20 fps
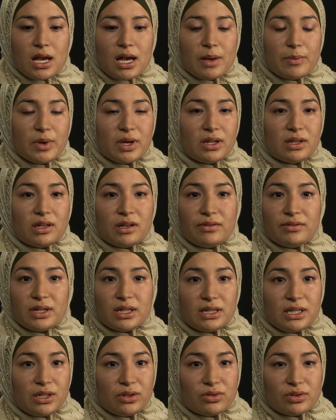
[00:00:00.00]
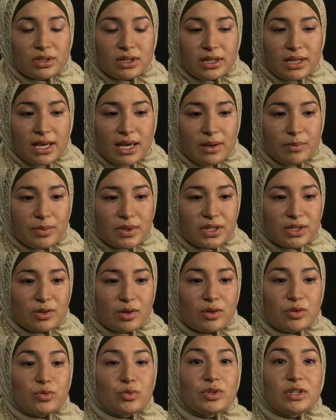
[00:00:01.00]
I met a lot of Latinos on campus,
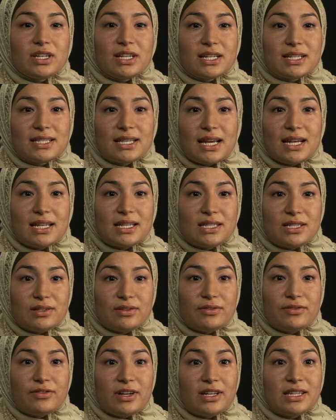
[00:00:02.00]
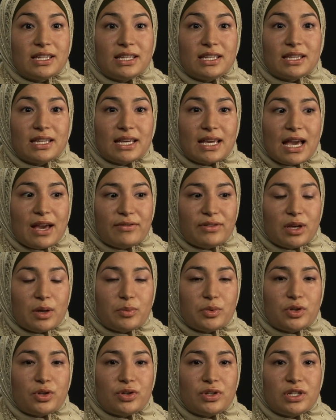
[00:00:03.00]
so I was really excited to finally have the
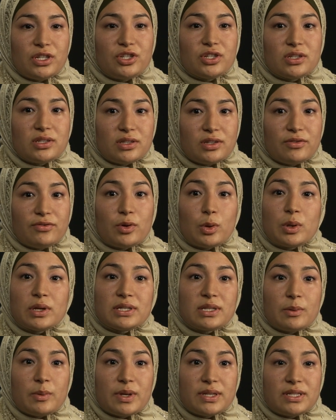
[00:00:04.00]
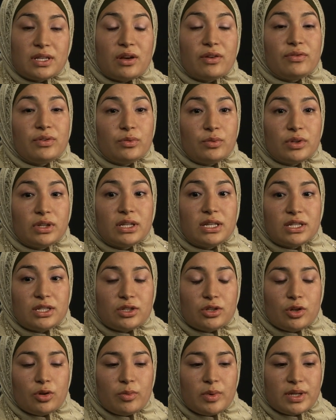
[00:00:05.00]
opportunity just to focus on myself and really get
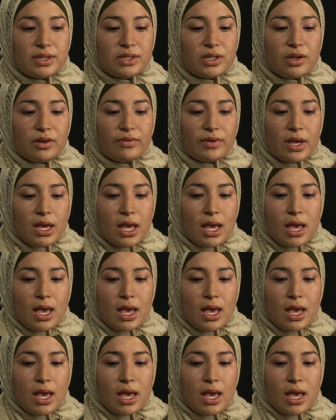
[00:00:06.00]
to know myself.